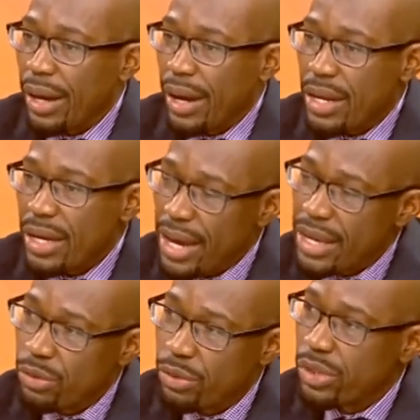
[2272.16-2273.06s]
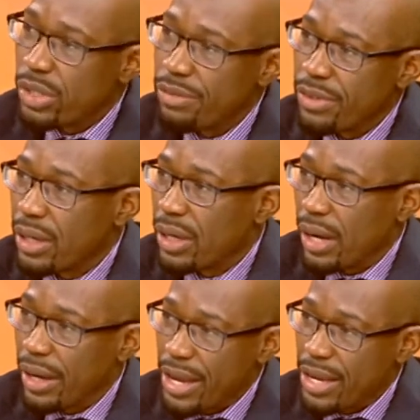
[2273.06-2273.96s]
any Kenyan who's leaving
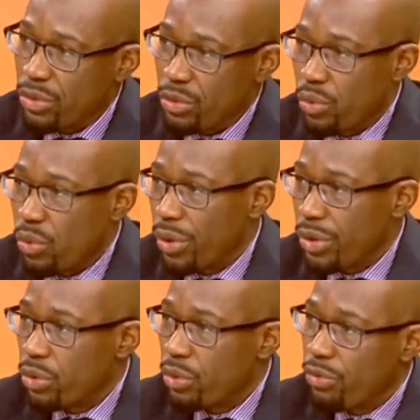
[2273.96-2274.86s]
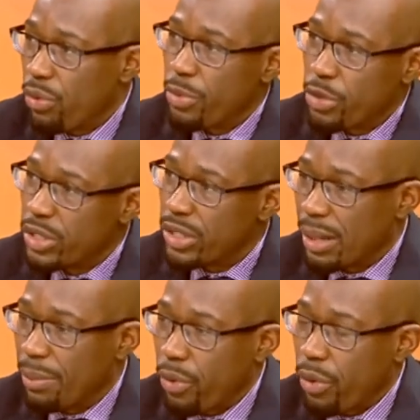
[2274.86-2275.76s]
Kenya to go and look for opportunities
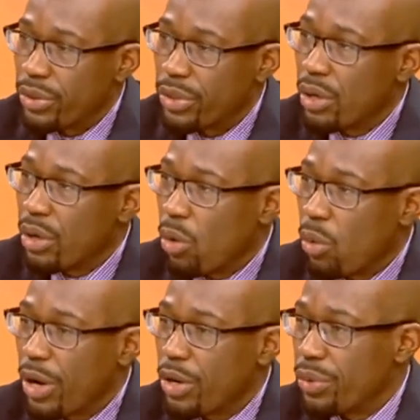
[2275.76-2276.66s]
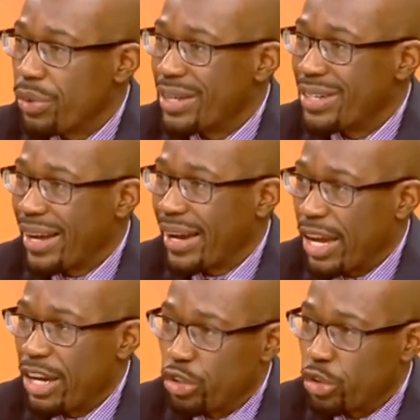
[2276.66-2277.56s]
abroad, why don't they take
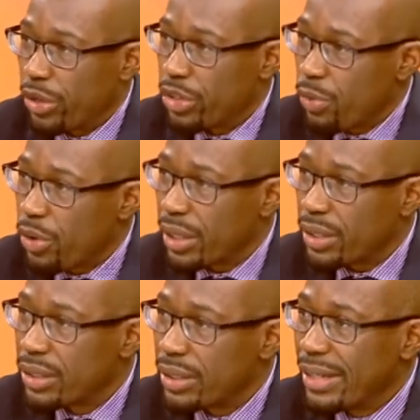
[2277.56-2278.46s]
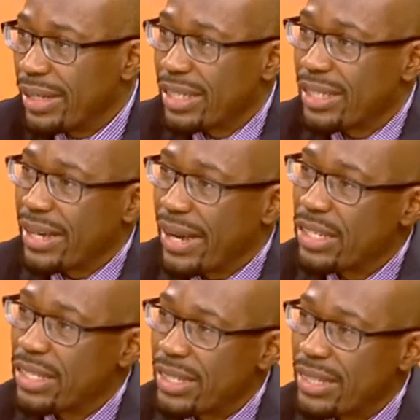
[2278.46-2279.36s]
an insurance product? Just in
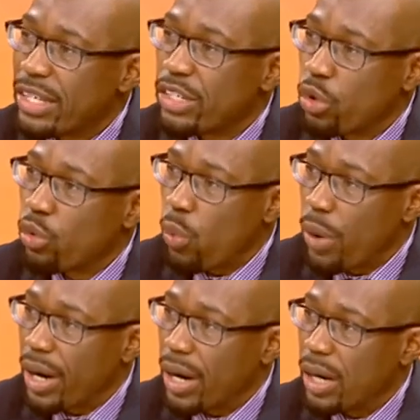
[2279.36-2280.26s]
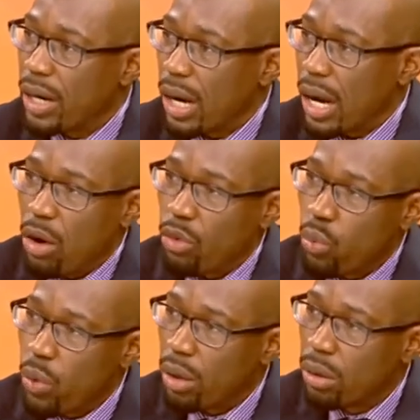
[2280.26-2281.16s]
case things don't work out
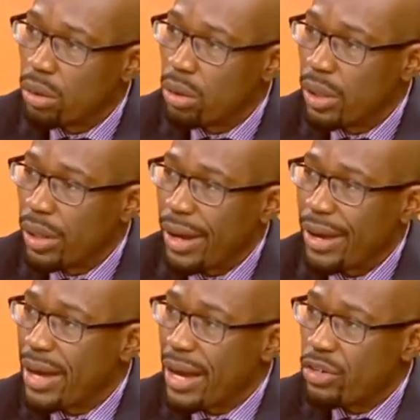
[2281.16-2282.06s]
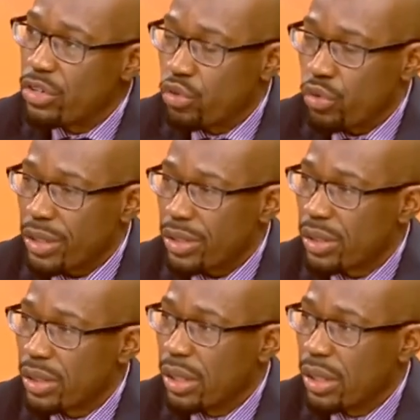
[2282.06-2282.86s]
well and they're in distress,